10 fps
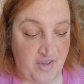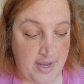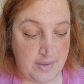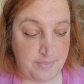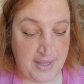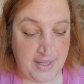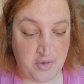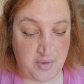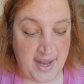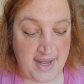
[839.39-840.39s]
fun
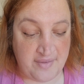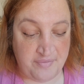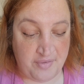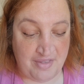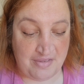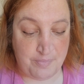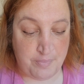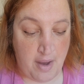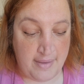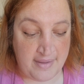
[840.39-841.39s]
being creative with this
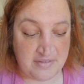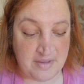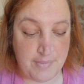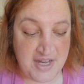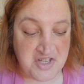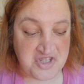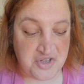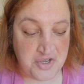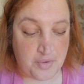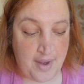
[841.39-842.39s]
product to make sure you